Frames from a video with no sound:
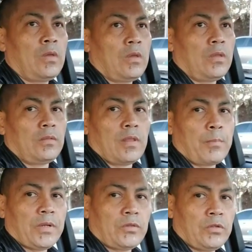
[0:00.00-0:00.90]
Number
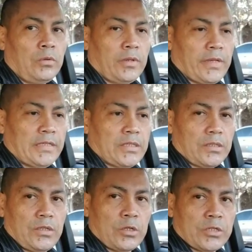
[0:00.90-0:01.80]
two is
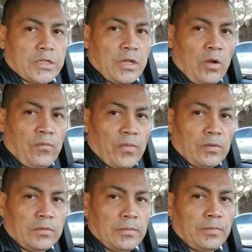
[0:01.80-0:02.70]
your cell phone.
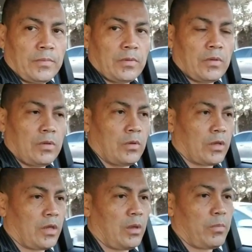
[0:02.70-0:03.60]

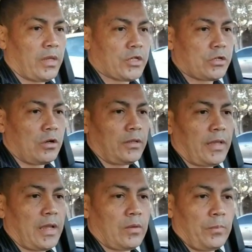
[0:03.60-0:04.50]
Okay, make sure
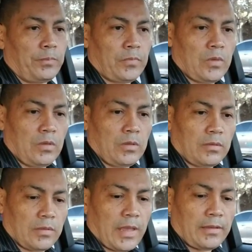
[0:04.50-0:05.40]
that
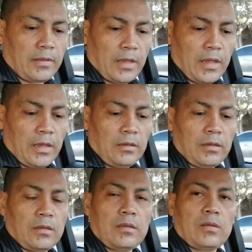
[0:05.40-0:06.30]
that day
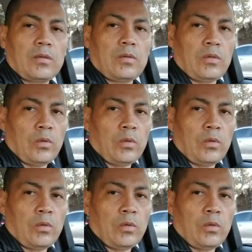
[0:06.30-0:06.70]
you